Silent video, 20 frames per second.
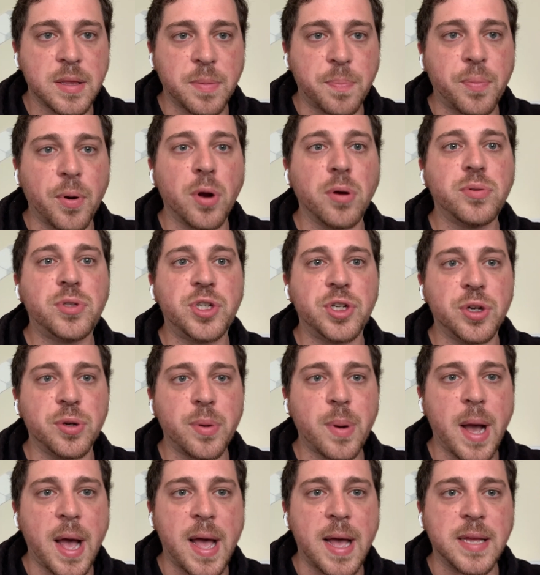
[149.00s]
The Pro
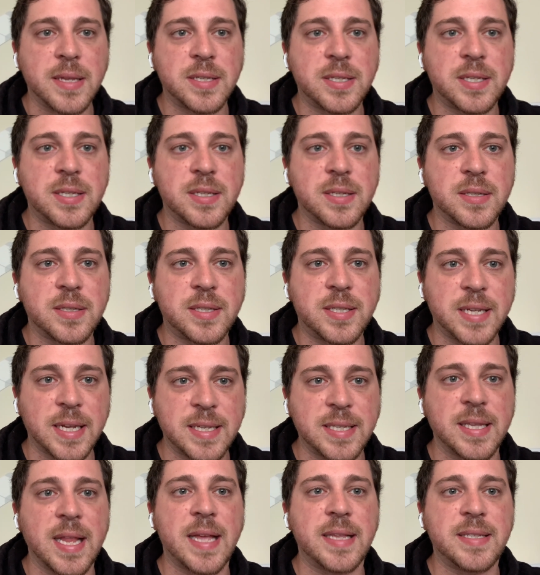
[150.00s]
2 has
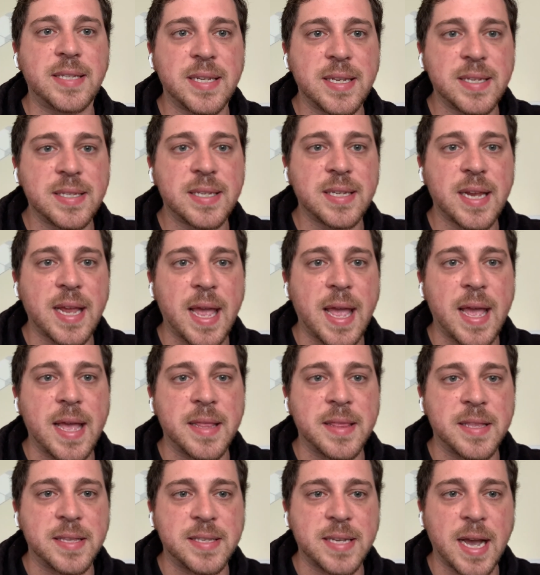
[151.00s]
six lenses
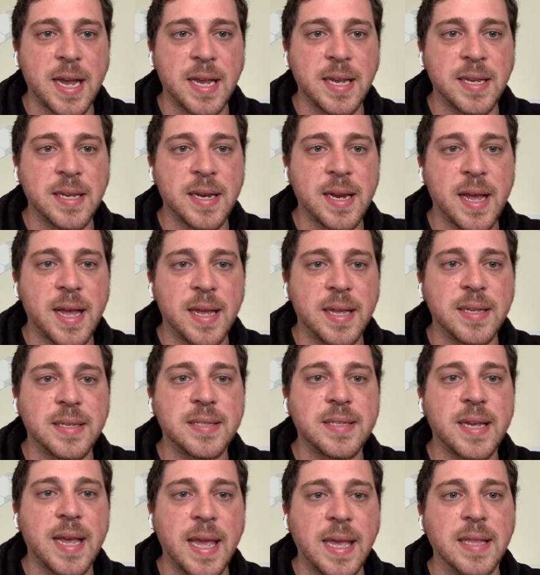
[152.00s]
and the Titan has
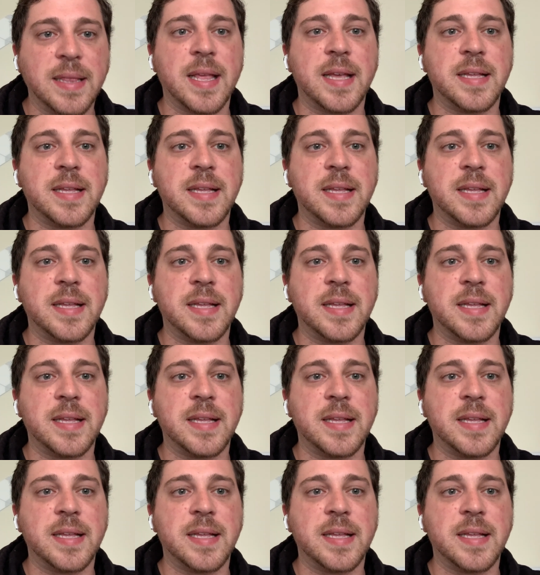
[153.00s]
eight